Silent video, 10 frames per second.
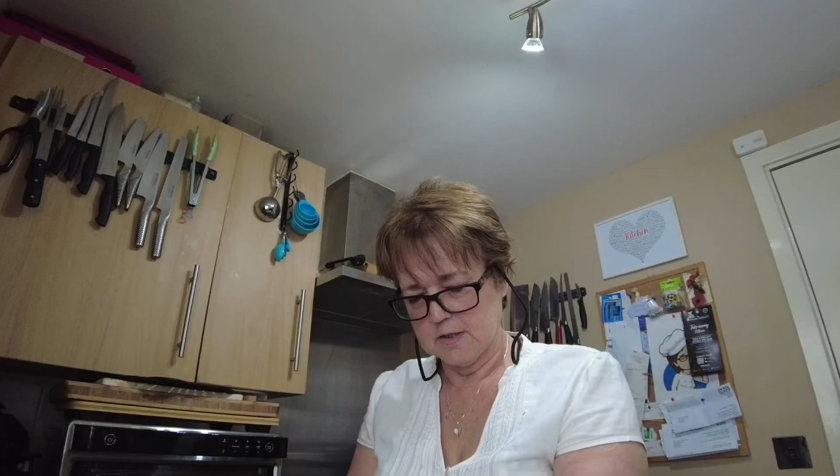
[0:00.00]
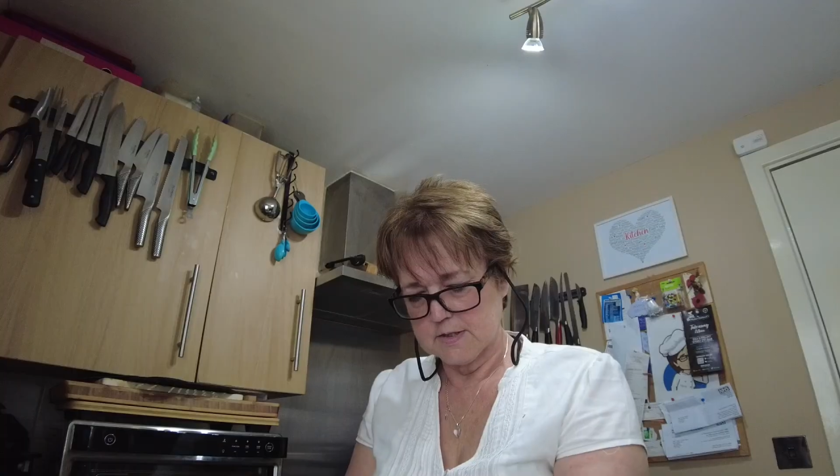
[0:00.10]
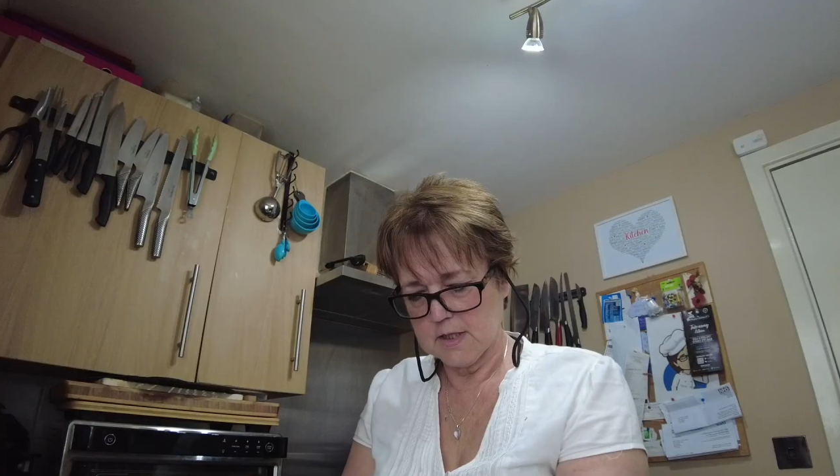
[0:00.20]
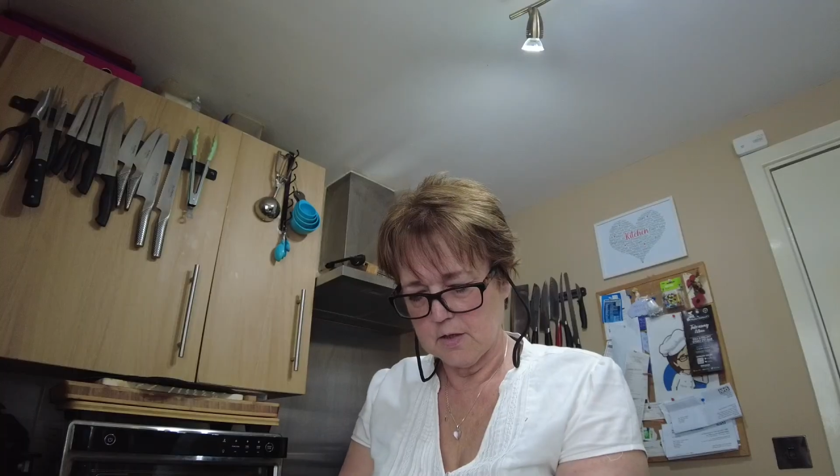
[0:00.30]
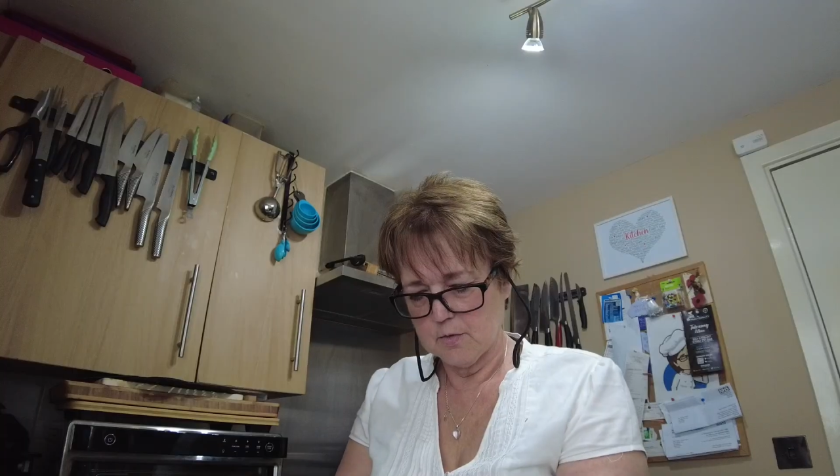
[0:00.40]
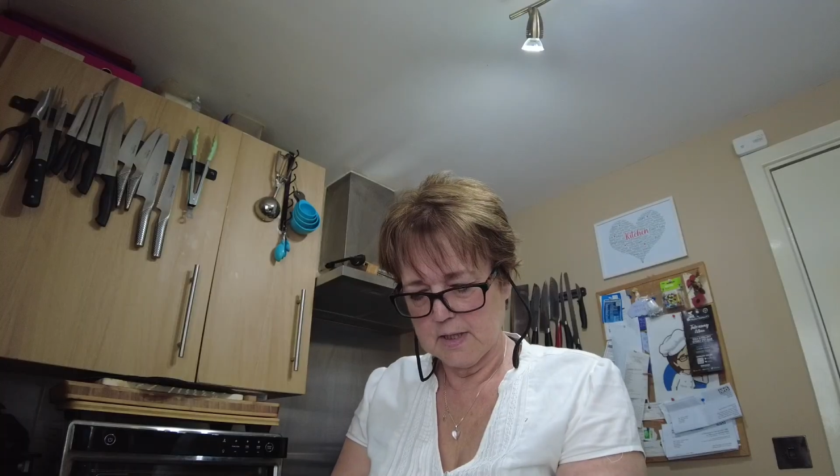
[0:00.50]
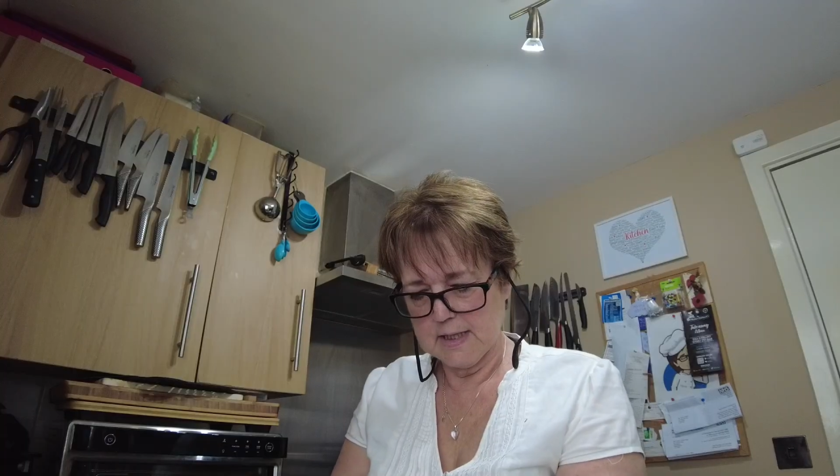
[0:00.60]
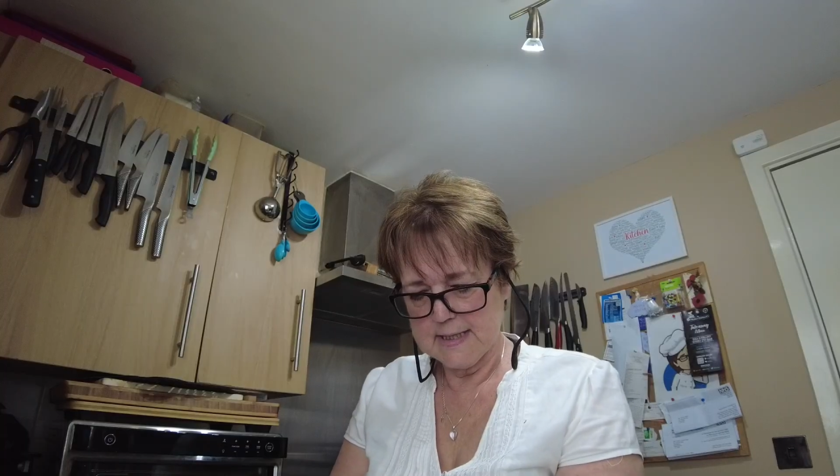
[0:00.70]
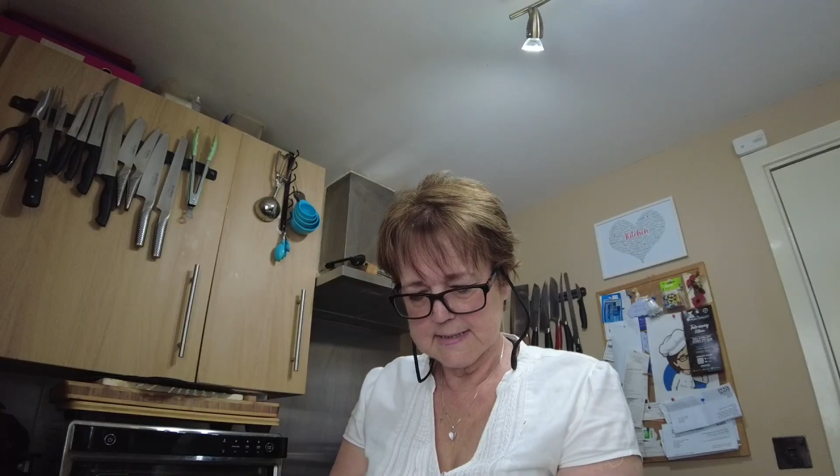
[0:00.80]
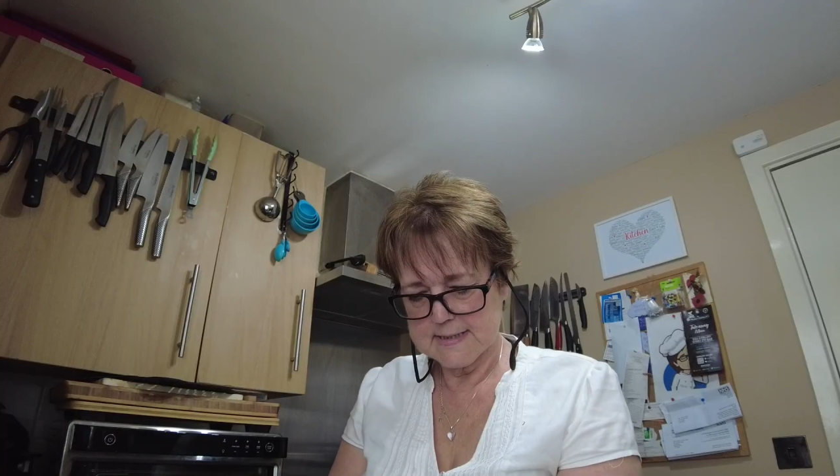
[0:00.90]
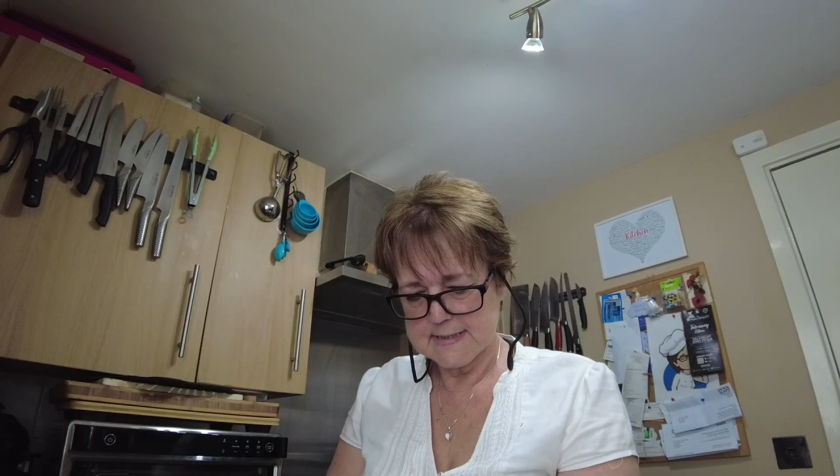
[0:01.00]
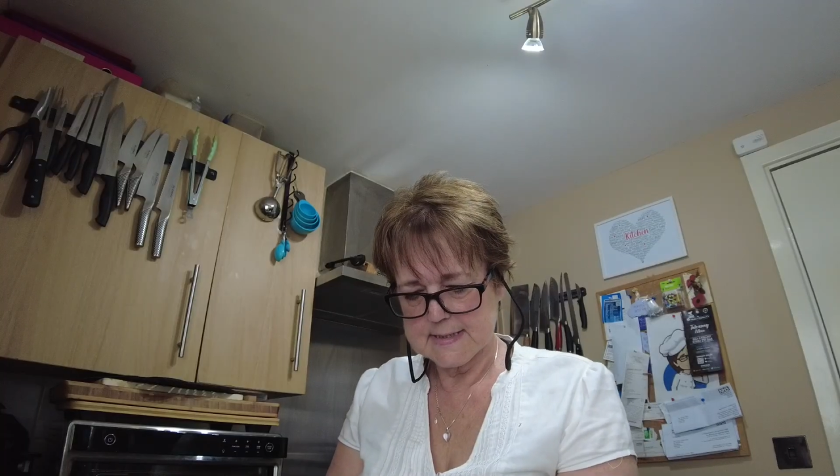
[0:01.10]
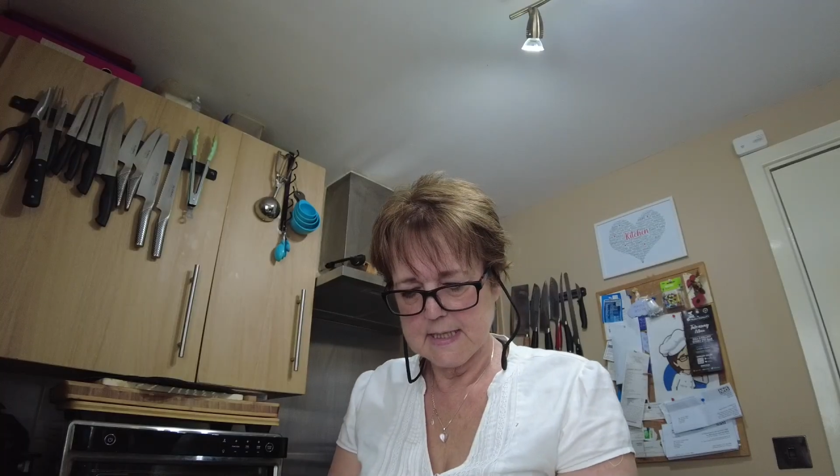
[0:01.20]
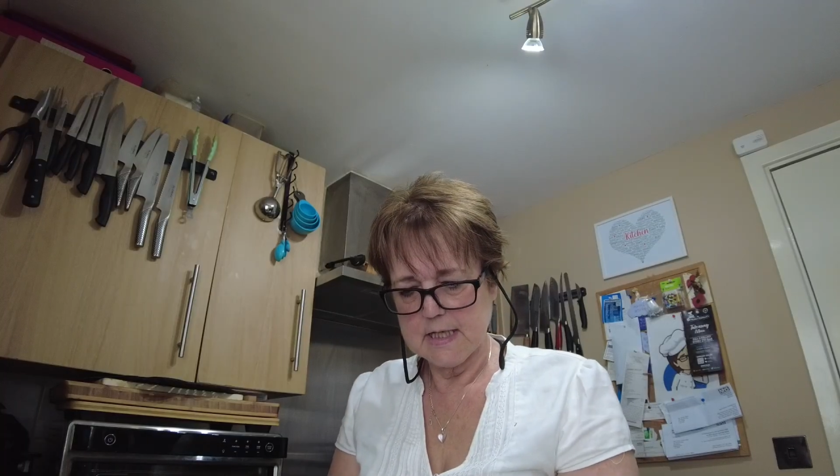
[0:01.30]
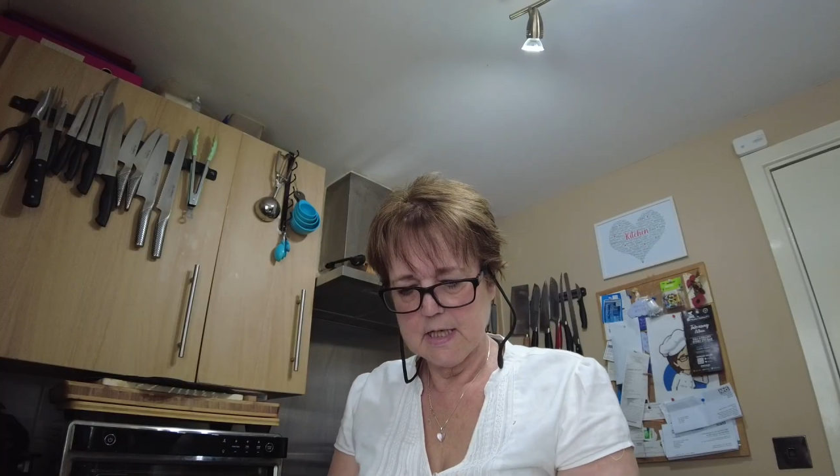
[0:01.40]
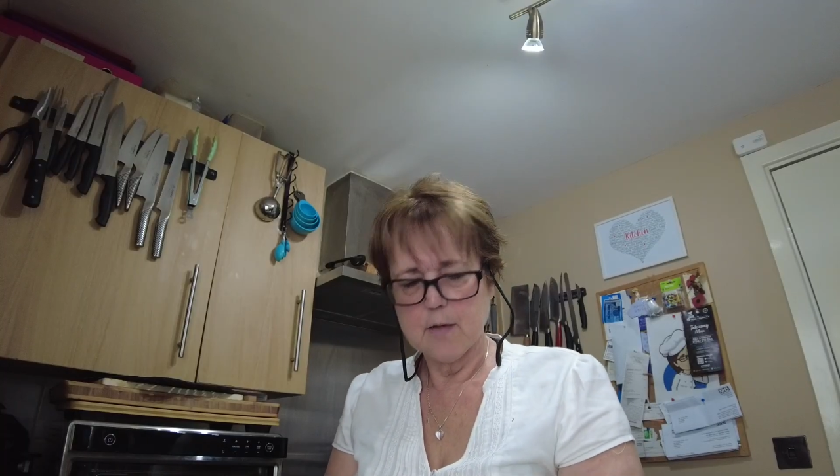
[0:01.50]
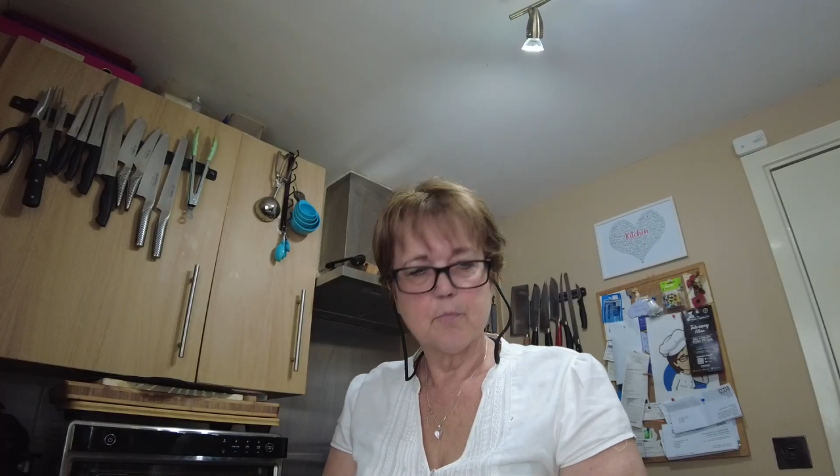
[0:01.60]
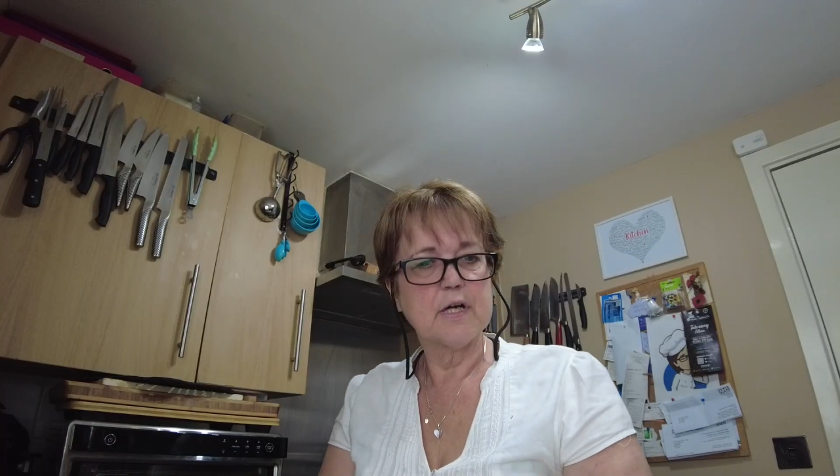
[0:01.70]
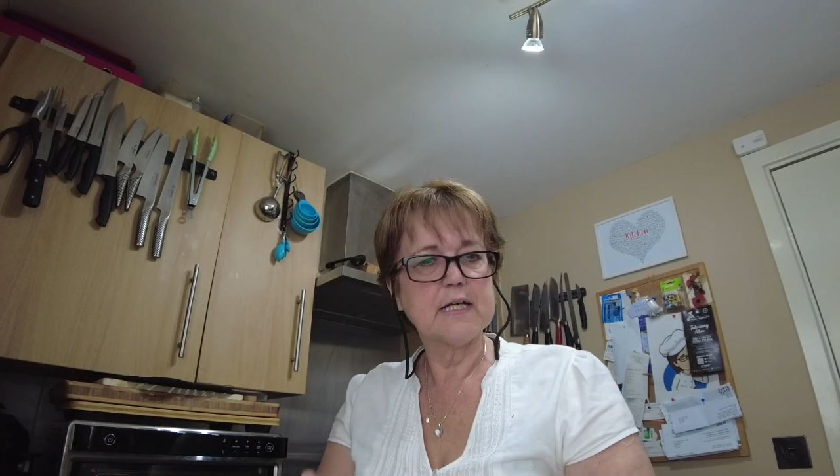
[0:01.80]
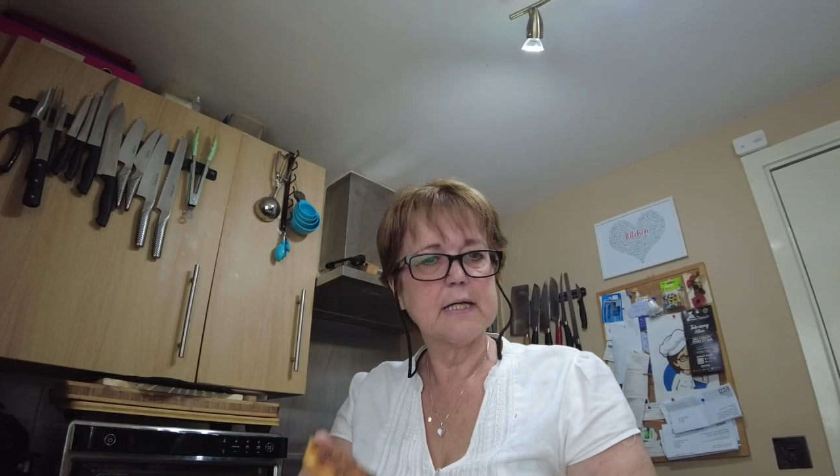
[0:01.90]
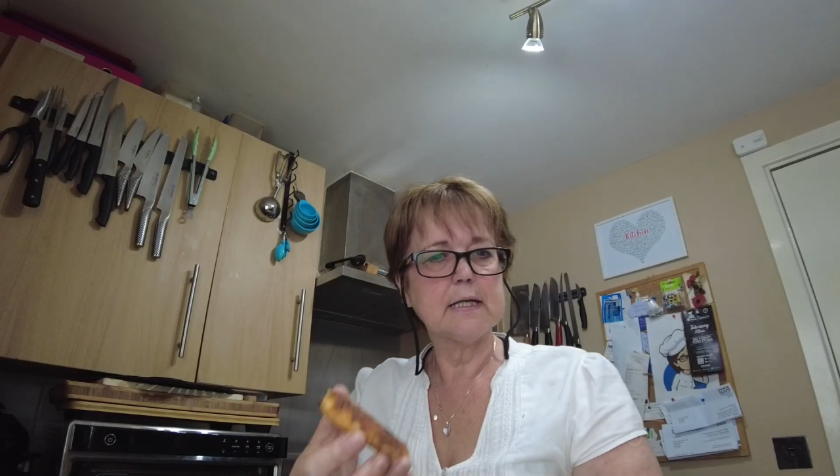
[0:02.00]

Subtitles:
So let's break